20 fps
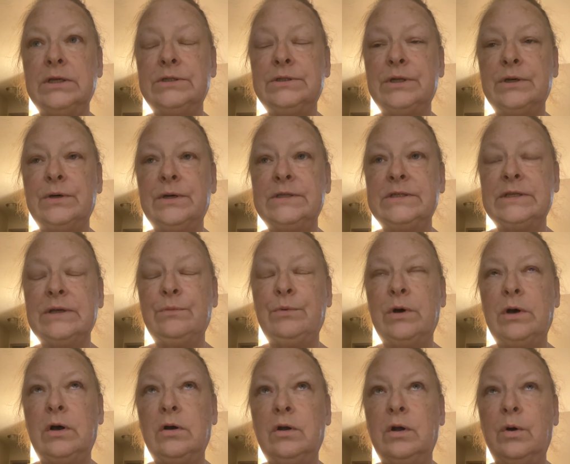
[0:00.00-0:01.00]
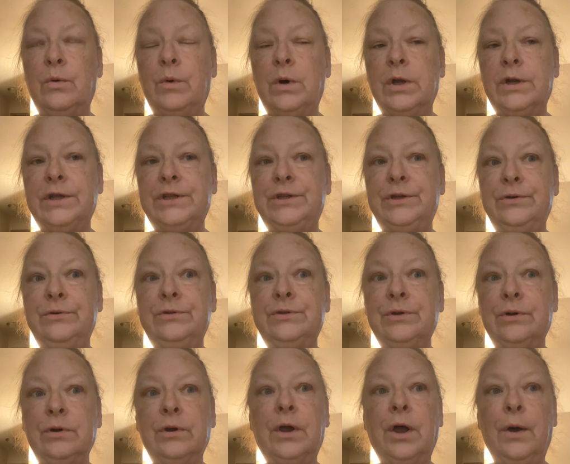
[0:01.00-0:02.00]
So I said, well, I'll go on and use
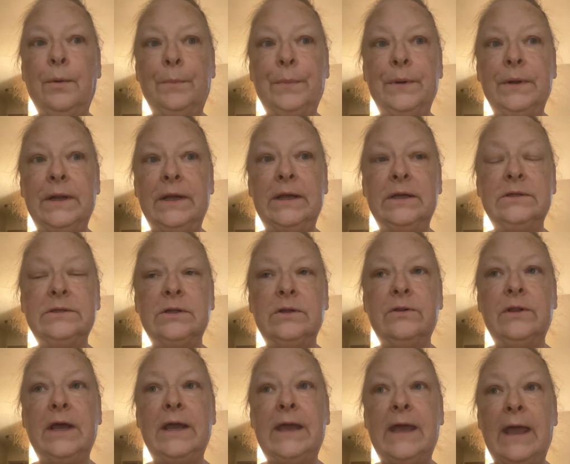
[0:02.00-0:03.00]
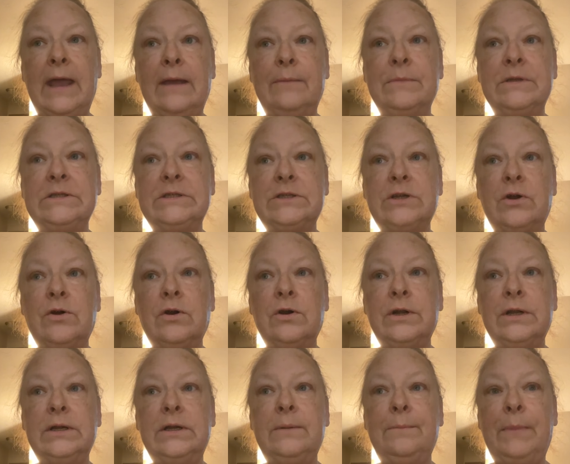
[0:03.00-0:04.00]
your company. So they came and
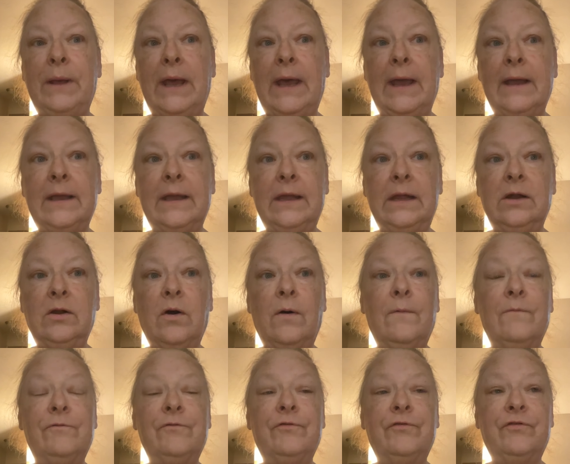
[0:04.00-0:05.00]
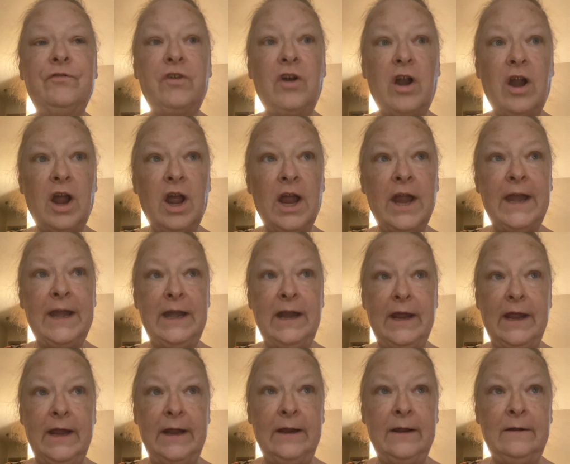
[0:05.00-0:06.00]
started packing on
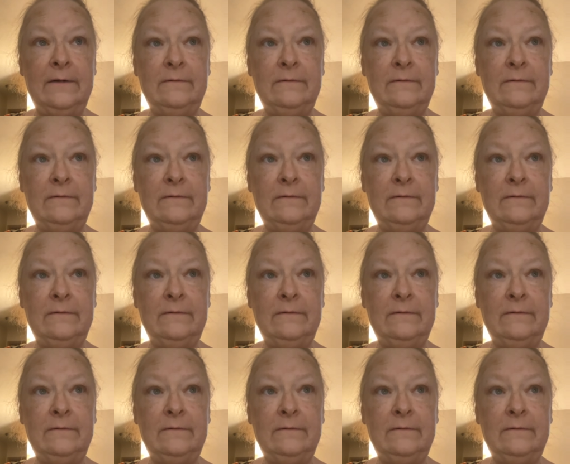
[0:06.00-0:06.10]
Friday.